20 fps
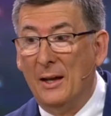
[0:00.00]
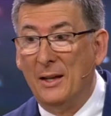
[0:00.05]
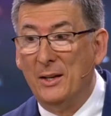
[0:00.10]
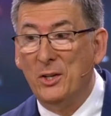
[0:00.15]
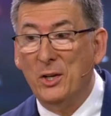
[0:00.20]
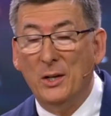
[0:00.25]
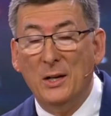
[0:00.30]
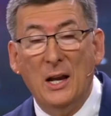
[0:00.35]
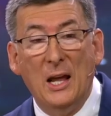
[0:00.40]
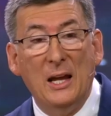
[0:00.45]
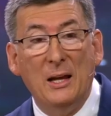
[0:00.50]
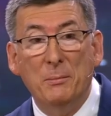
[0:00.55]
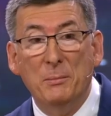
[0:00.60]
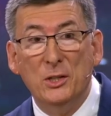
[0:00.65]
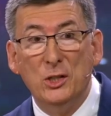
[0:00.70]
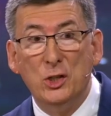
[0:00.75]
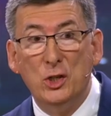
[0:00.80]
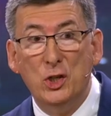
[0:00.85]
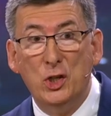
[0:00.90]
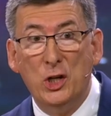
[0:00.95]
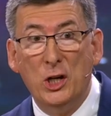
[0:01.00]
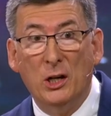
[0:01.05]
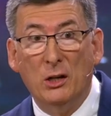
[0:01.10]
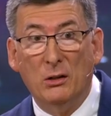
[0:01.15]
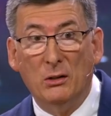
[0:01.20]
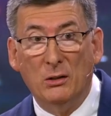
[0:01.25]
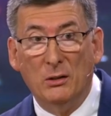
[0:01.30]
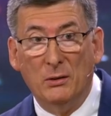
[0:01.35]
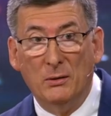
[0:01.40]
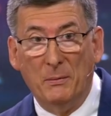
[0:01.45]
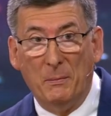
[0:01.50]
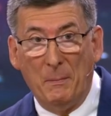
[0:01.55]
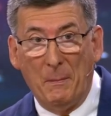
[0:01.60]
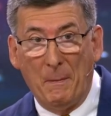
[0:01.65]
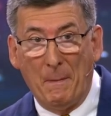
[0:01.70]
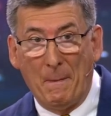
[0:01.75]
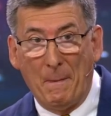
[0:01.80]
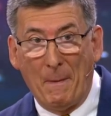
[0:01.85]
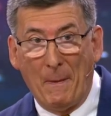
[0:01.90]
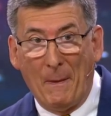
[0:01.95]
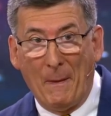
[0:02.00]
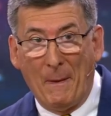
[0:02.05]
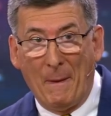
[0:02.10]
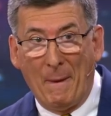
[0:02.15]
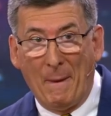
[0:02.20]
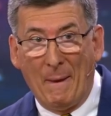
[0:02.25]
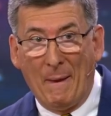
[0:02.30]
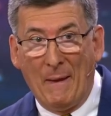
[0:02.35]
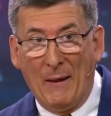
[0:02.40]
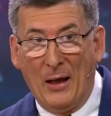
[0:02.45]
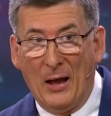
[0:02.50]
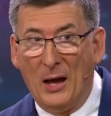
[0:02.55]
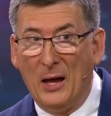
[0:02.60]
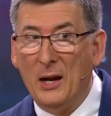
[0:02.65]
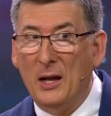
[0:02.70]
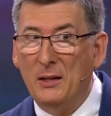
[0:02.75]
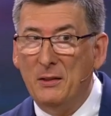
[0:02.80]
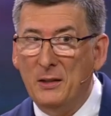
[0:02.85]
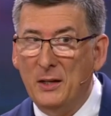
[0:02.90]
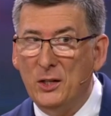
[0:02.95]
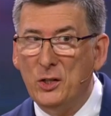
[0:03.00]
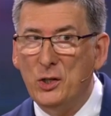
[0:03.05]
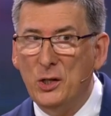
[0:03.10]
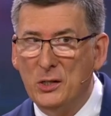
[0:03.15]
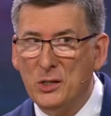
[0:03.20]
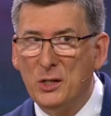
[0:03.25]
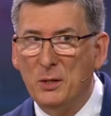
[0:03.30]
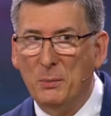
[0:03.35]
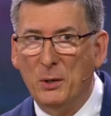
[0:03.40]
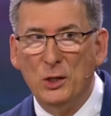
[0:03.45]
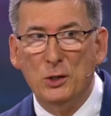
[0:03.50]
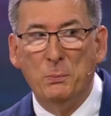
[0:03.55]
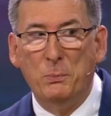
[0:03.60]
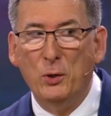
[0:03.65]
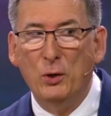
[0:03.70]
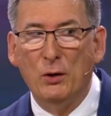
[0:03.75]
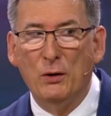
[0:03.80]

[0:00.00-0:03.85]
And her name is Jill. And I think she's the most